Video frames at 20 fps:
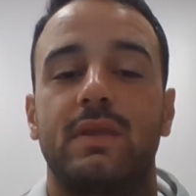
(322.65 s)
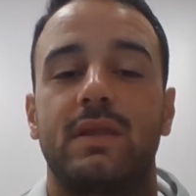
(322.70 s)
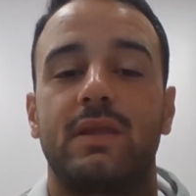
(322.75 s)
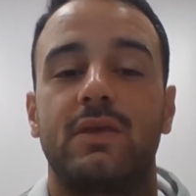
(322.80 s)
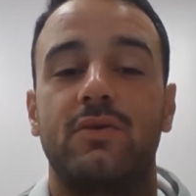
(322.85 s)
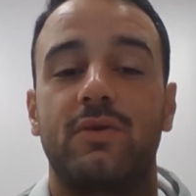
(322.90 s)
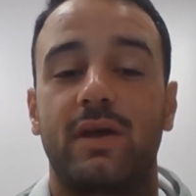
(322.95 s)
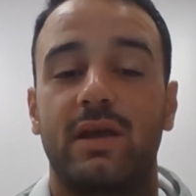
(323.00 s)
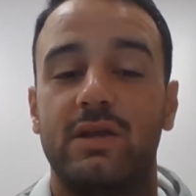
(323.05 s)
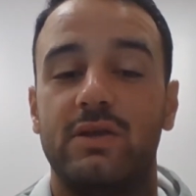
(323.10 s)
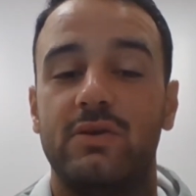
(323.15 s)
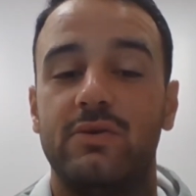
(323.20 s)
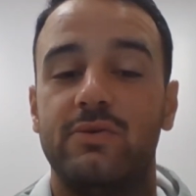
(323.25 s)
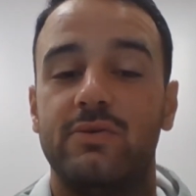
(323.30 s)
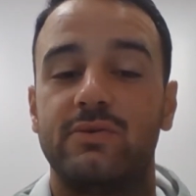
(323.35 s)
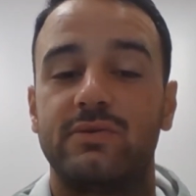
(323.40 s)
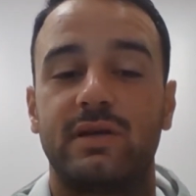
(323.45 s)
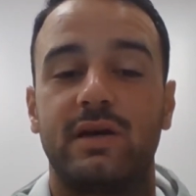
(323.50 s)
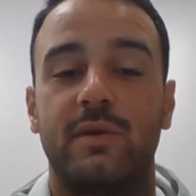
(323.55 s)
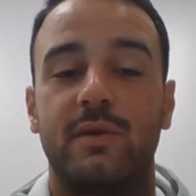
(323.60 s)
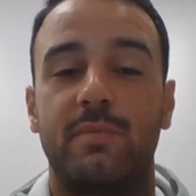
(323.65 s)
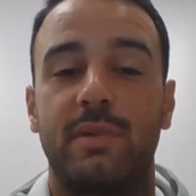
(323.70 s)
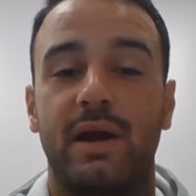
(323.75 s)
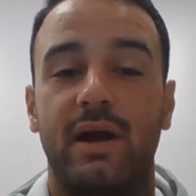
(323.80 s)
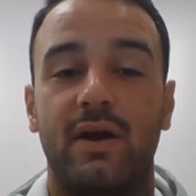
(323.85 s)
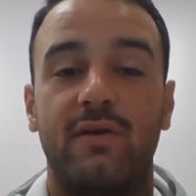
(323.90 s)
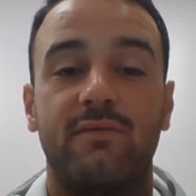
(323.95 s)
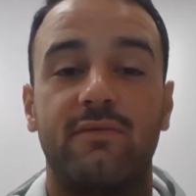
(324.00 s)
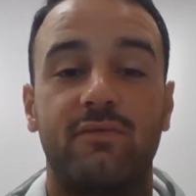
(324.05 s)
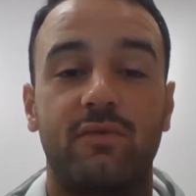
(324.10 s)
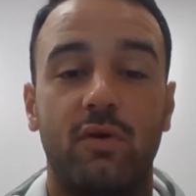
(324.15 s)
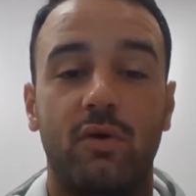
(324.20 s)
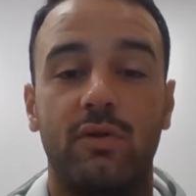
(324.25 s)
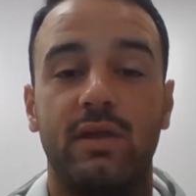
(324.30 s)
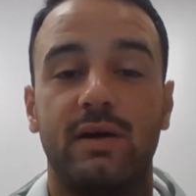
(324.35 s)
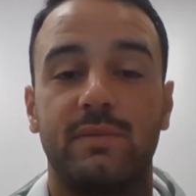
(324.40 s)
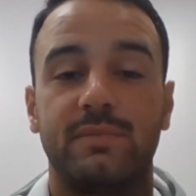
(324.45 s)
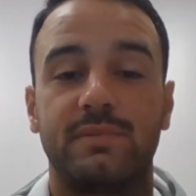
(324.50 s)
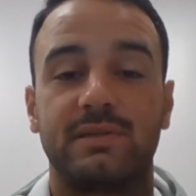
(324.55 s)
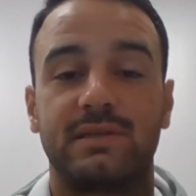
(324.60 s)
You can use a pair of rolled
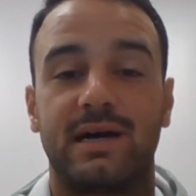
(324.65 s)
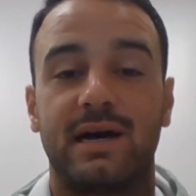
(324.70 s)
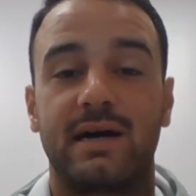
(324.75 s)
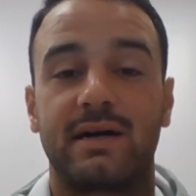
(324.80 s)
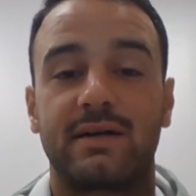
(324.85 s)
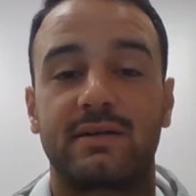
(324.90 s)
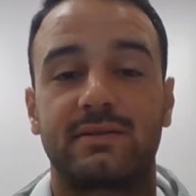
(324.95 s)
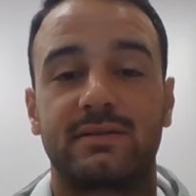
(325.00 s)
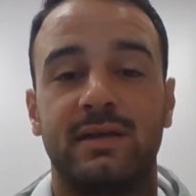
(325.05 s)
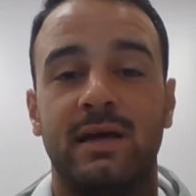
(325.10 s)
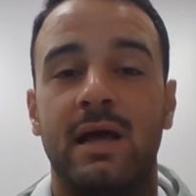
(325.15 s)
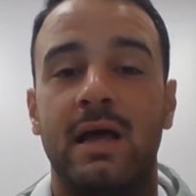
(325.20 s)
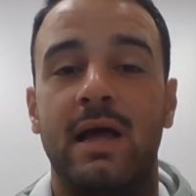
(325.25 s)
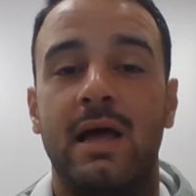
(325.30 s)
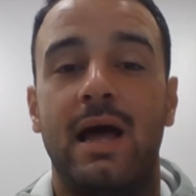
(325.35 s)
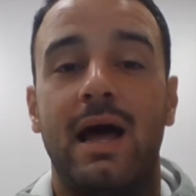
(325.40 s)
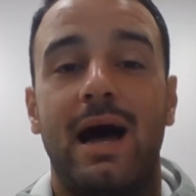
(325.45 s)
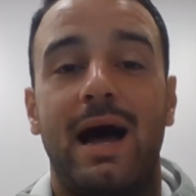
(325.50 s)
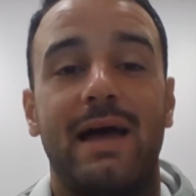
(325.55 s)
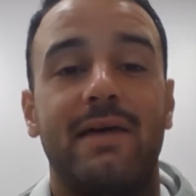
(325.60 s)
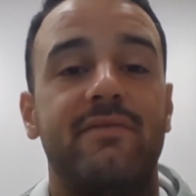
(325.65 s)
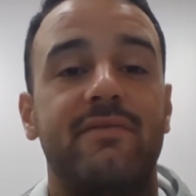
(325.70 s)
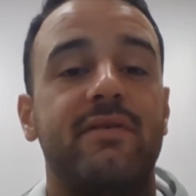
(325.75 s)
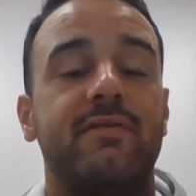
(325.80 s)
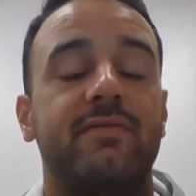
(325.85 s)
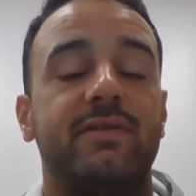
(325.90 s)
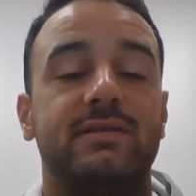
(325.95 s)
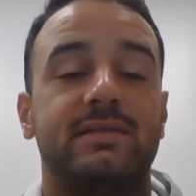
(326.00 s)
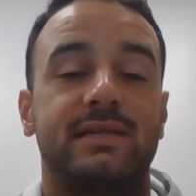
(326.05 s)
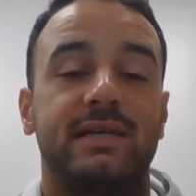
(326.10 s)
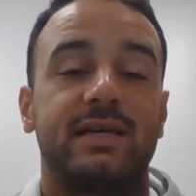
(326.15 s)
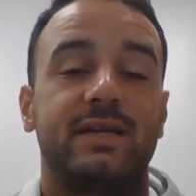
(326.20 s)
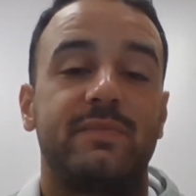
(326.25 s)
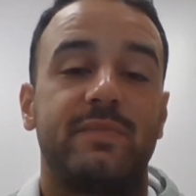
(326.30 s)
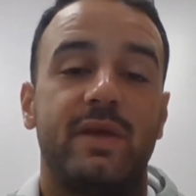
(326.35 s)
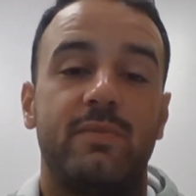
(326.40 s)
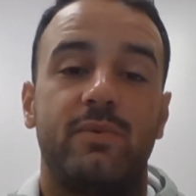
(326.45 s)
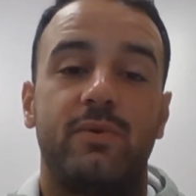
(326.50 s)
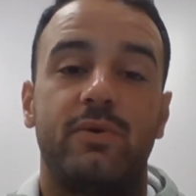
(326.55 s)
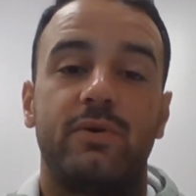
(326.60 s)
up socks. I've even seen
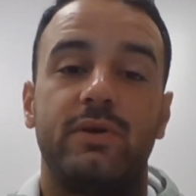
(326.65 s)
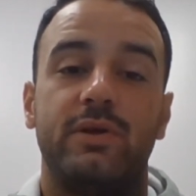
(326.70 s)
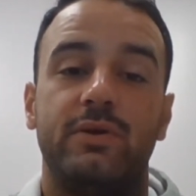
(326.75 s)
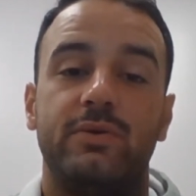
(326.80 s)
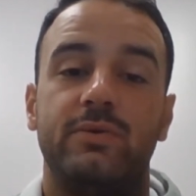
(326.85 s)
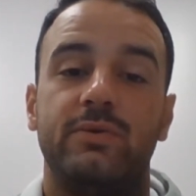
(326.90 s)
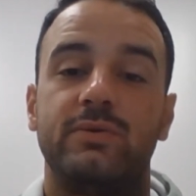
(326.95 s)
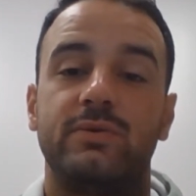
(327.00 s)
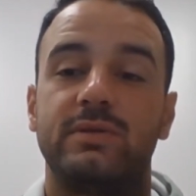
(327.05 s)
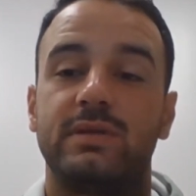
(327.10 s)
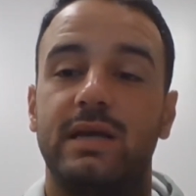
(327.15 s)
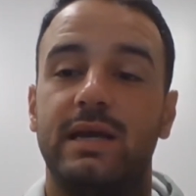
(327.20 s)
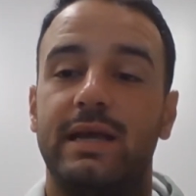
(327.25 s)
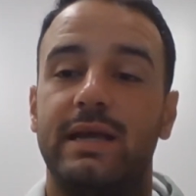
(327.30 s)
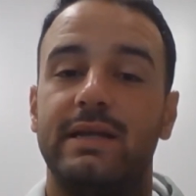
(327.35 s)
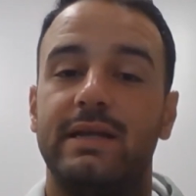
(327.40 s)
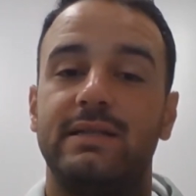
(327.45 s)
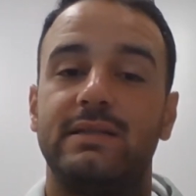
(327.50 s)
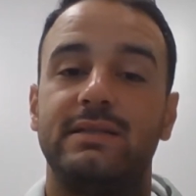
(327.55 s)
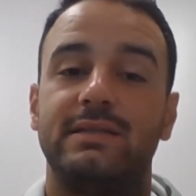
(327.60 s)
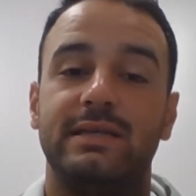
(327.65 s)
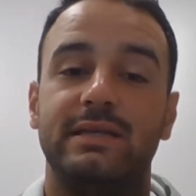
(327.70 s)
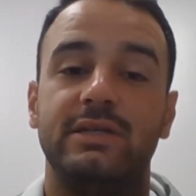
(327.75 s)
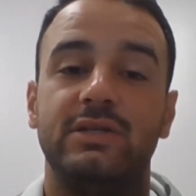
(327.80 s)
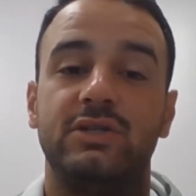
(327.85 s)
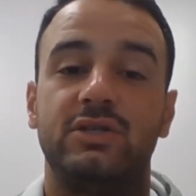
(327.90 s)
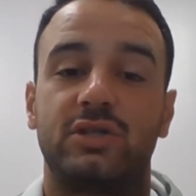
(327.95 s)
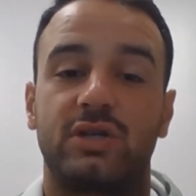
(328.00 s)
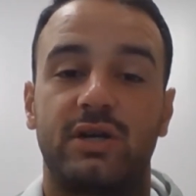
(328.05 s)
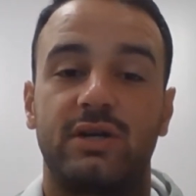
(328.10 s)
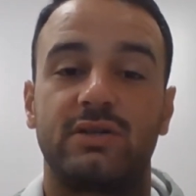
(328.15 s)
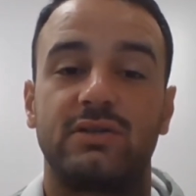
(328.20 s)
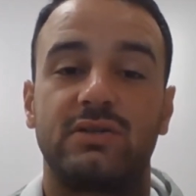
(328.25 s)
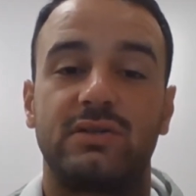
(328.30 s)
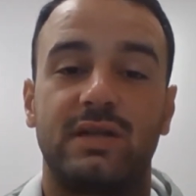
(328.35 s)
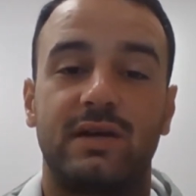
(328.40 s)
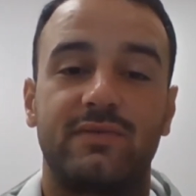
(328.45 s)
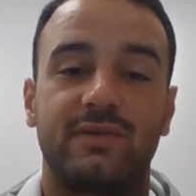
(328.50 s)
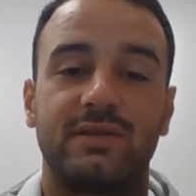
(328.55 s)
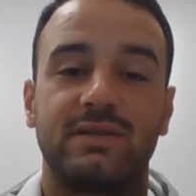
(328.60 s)
people use a t-shirt
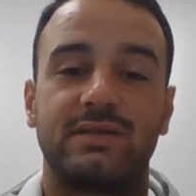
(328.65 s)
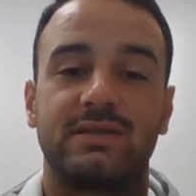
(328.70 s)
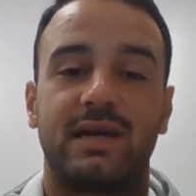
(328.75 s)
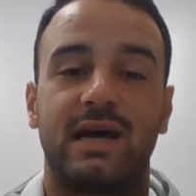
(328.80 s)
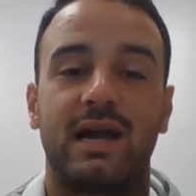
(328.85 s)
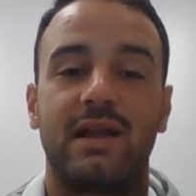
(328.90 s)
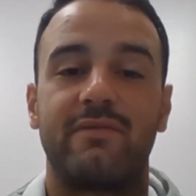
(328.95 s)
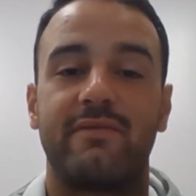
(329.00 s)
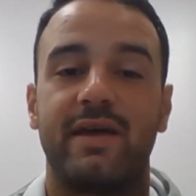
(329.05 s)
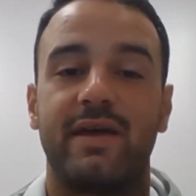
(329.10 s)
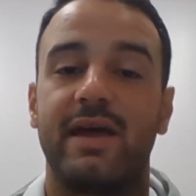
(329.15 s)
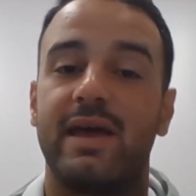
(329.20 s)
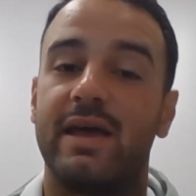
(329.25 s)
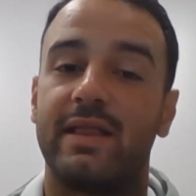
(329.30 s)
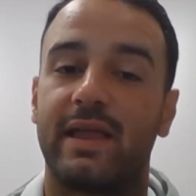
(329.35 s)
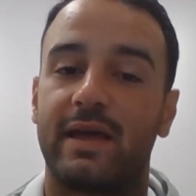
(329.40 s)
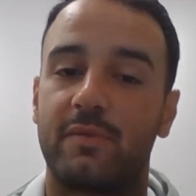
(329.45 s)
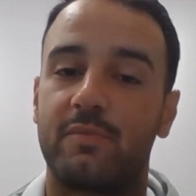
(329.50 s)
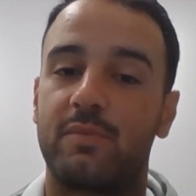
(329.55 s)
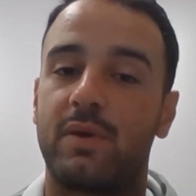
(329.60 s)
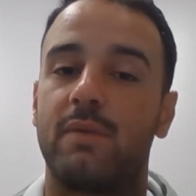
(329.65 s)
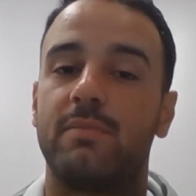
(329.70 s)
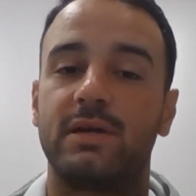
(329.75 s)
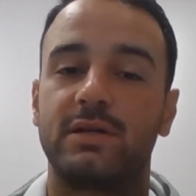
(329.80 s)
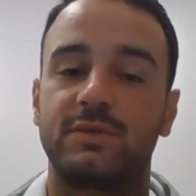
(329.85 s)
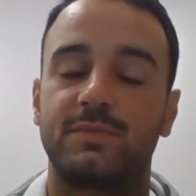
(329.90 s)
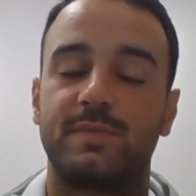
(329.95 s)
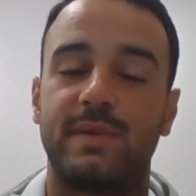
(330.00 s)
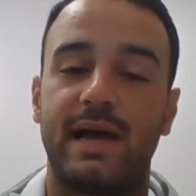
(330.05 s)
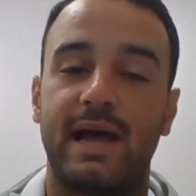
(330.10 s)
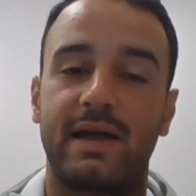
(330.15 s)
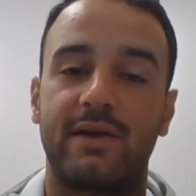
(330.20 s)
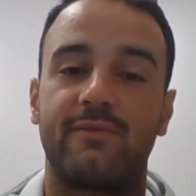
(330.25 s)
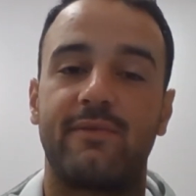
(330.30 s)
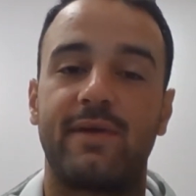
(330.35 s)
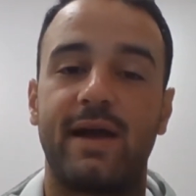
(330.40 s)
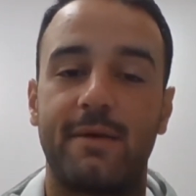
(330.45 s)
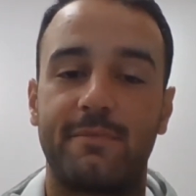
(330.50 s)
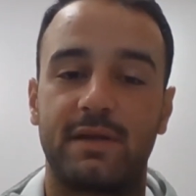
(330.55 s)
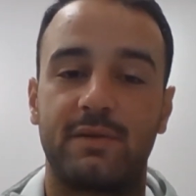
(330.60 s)
stuffed inside of a like Publix bag and
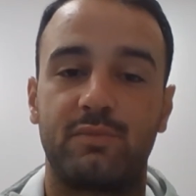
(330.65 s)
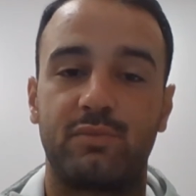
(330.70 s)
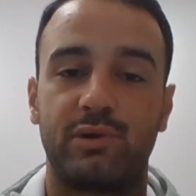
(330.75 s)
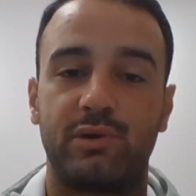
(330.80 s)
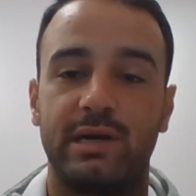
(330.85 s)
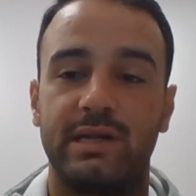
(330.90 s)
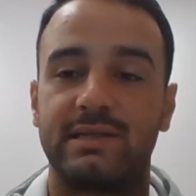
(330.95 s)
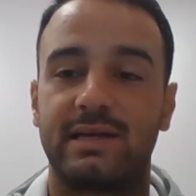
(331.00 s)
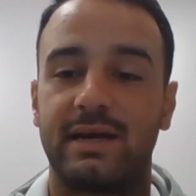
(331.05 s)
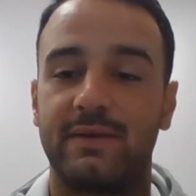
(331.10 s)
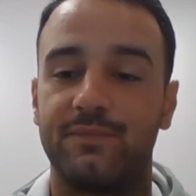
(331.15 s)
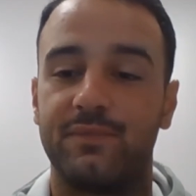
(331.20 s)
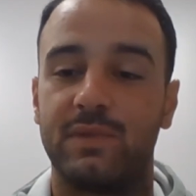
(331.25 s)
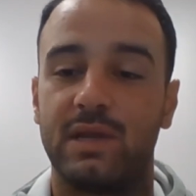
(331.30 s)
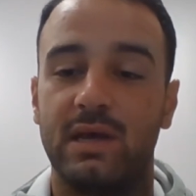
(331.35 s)
wrapped up pretty tight.